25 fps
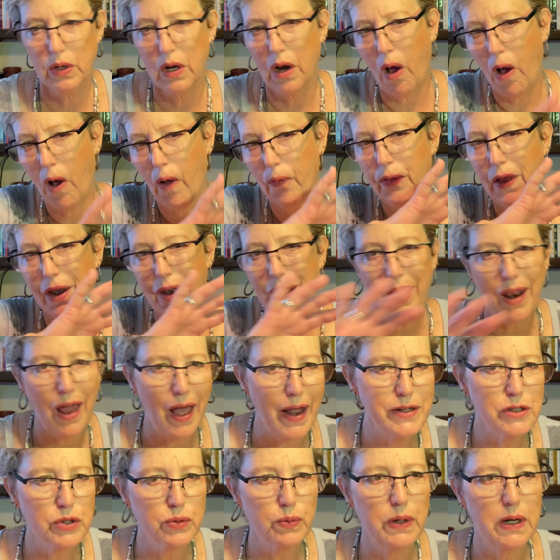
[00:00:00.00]
when all, the
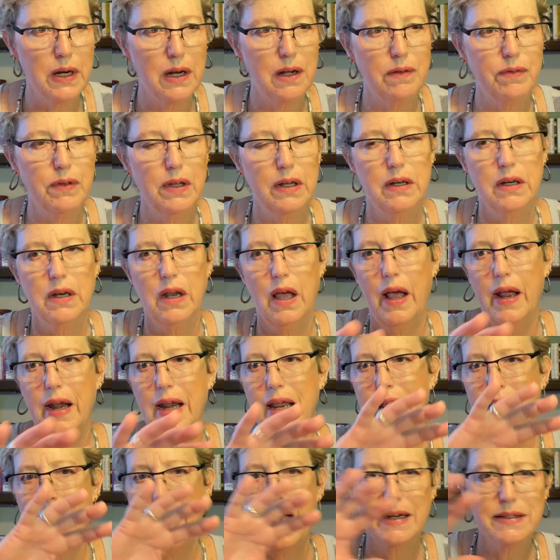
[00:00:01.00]
lights went out that night,
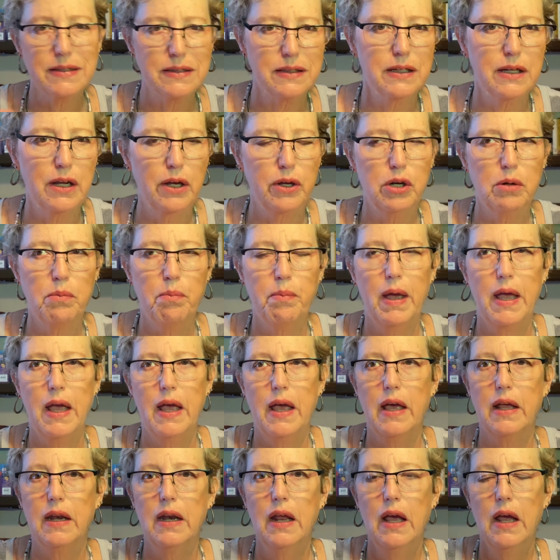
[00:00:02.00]
he has to go to
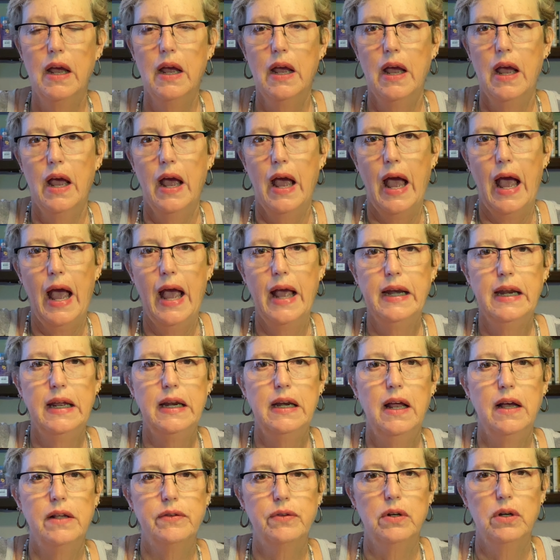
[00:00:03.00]
bed. And
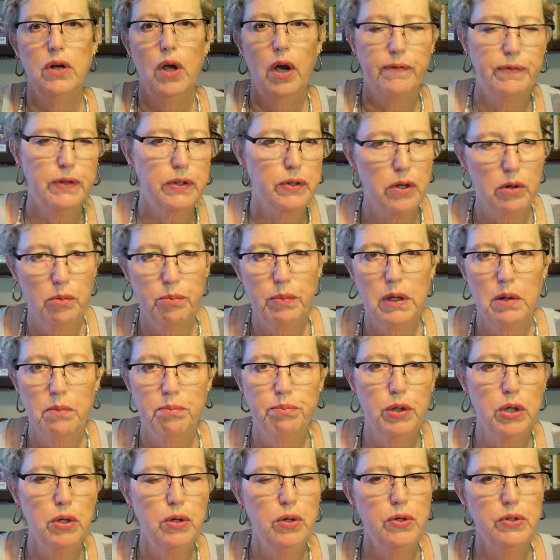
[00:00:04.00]
he doesn't know if he's going to be
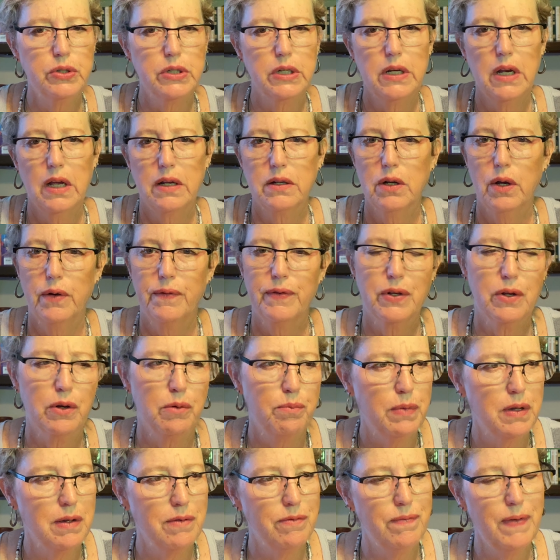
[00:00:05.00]
abused. He doesn't know if he's
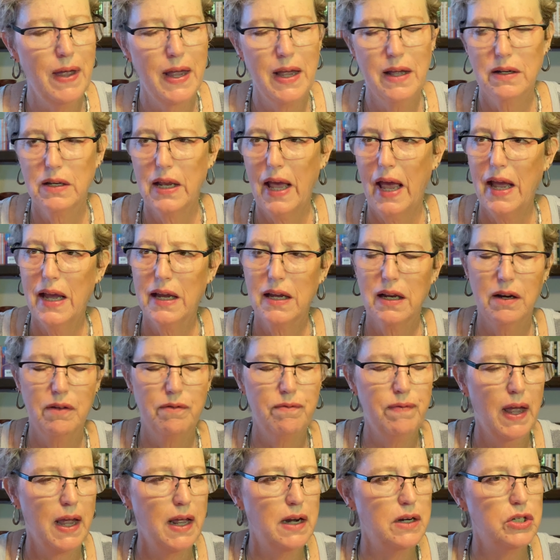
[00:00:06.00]
going to be taken
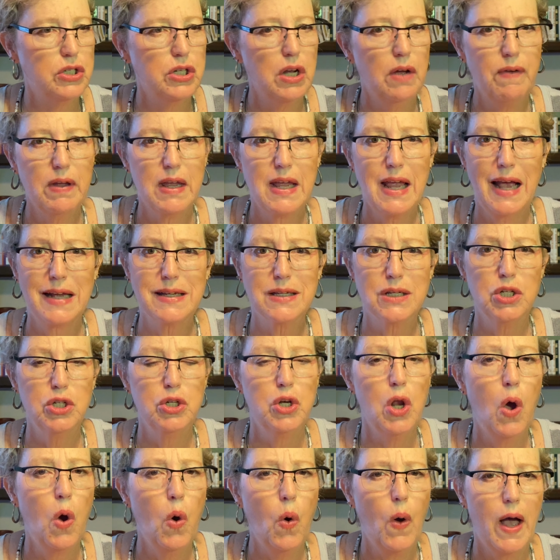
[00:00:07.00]
advantage of. He has
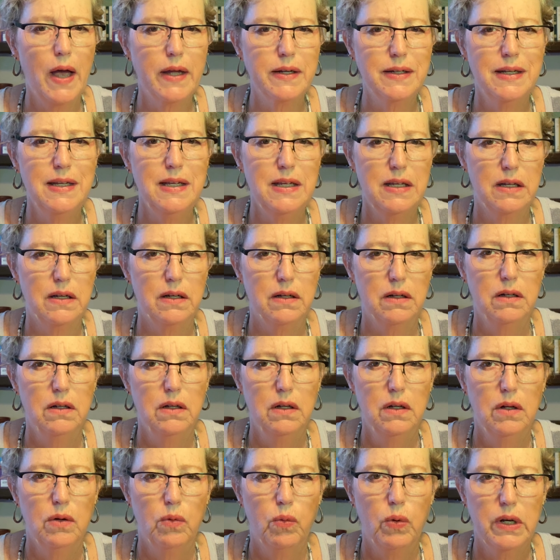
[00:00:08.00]
no idea
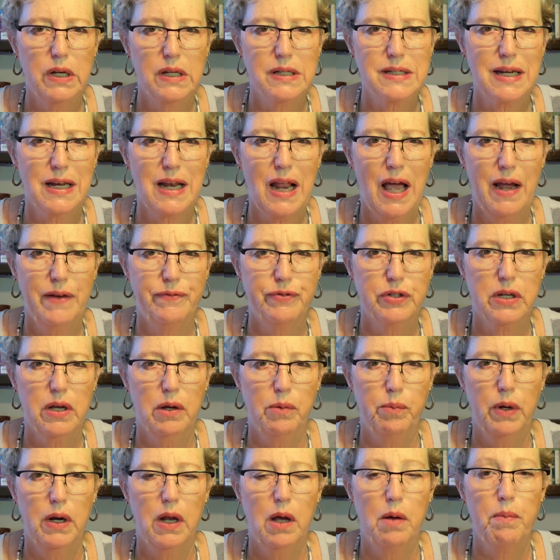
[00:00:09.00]
what his life's
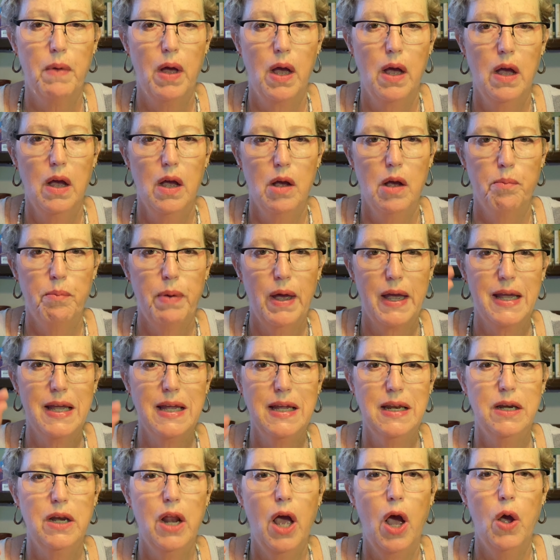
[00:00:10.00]
coming up but
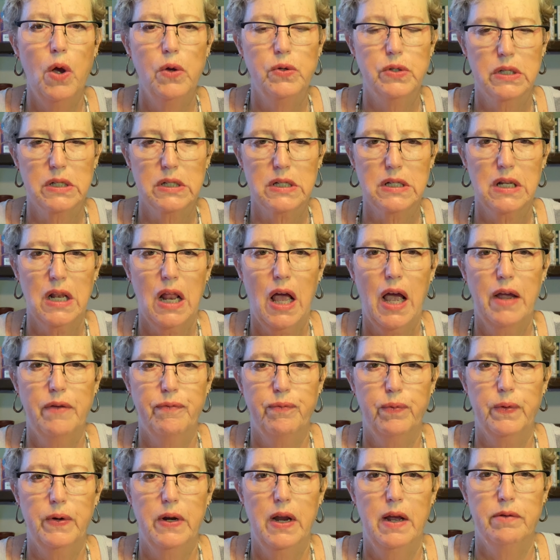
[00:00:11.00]
he knows his
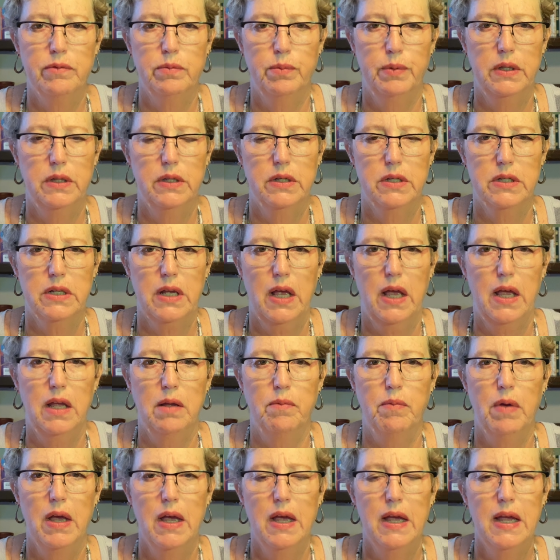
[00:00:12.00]
life will never be the
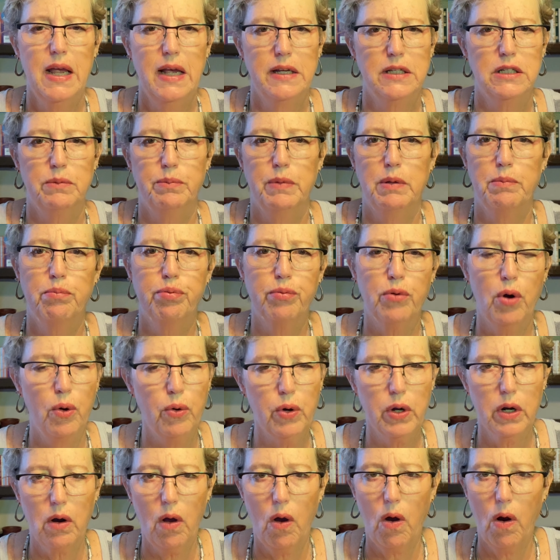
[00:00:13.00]
same. He has to be
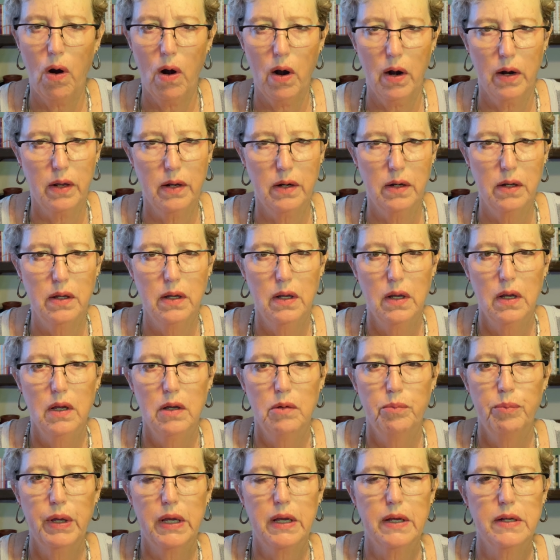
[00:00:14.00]
brokenhearted
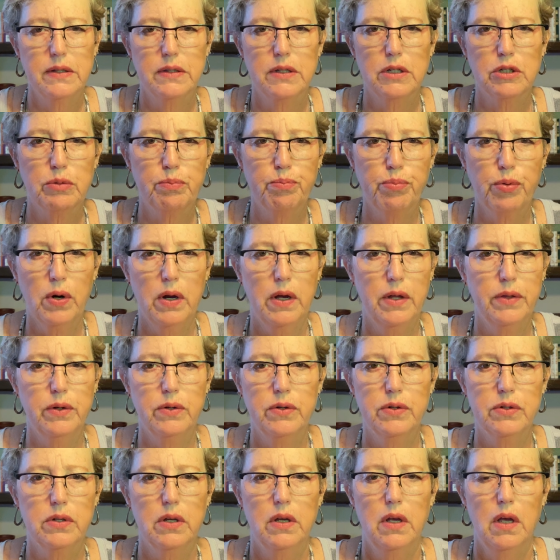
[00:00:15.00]
because his
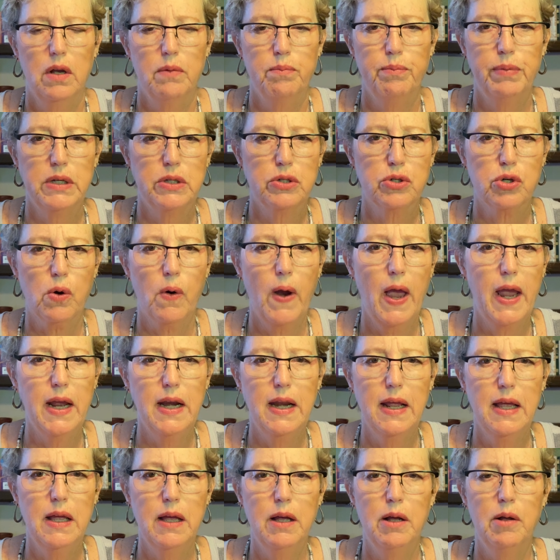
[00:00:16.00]
brothers
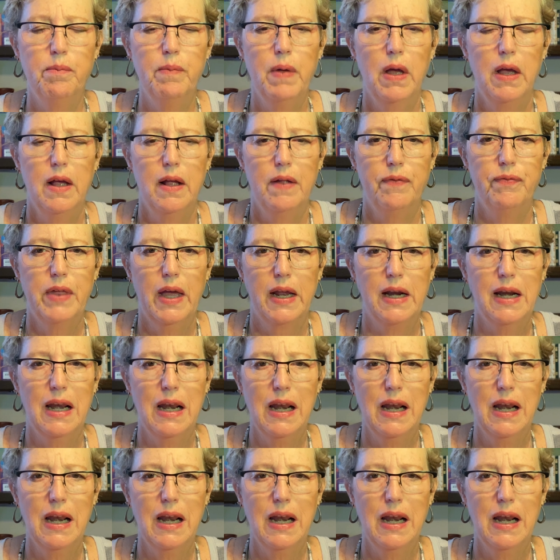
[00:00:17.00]
betrayed him. They